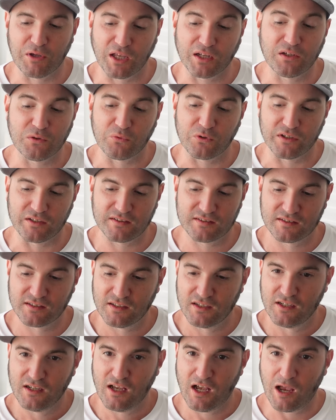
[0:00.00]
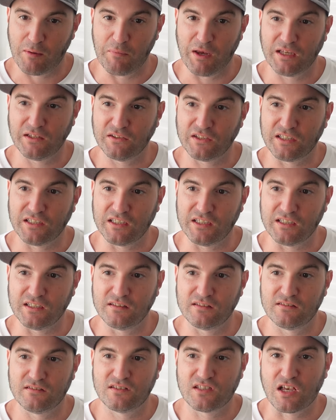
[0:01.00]
anyways. I mainly eat
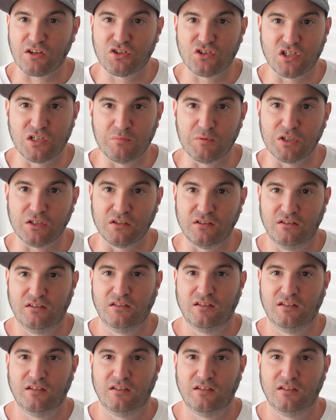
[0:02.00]
sashimi.